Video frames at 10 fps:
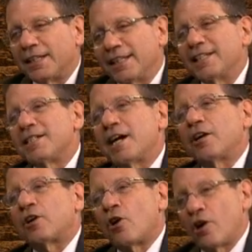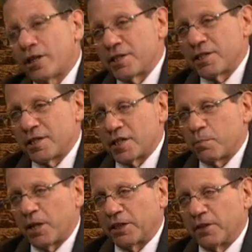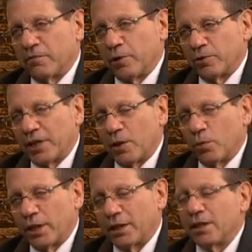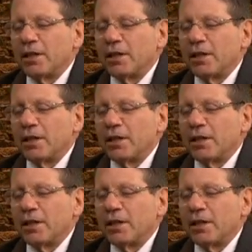the entire caucus is expected to vote that way.